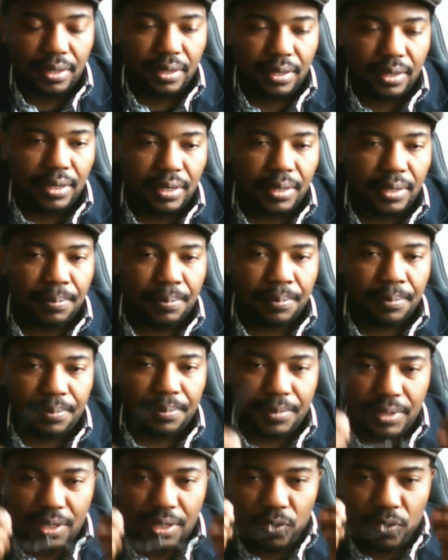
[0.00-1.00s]

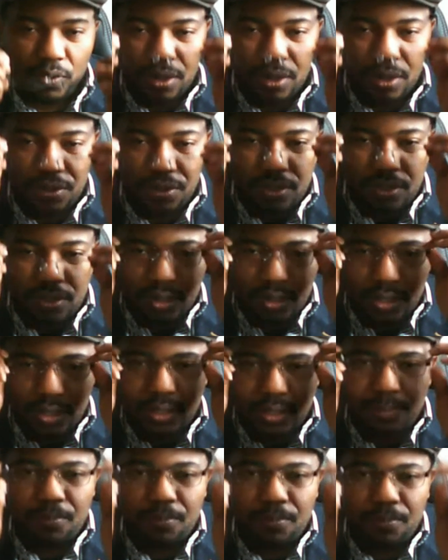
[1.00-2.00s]
The question
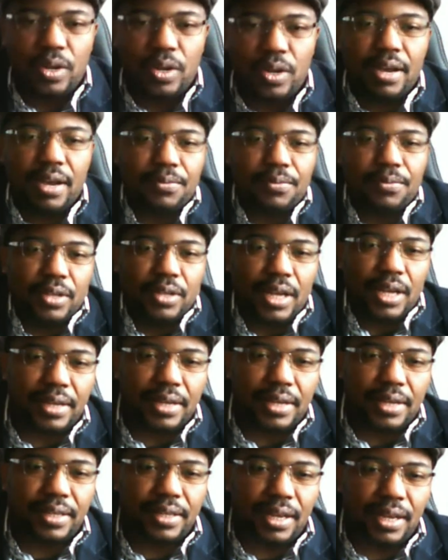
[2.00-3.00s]
we have to
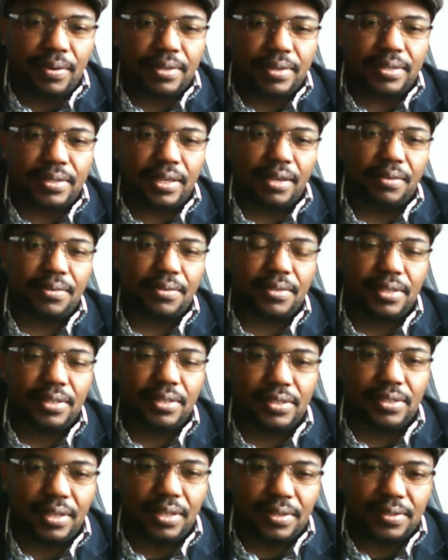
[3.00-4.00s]
ask ourselves
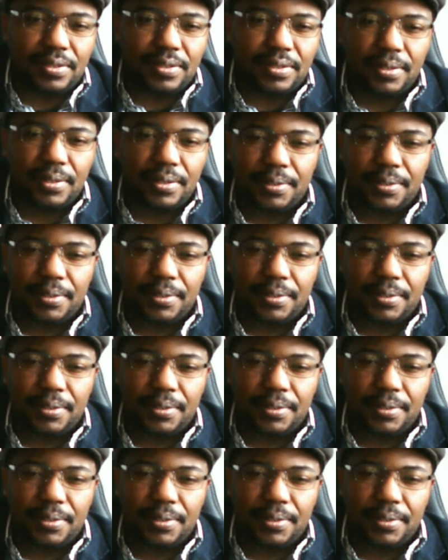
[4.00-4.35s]
is this.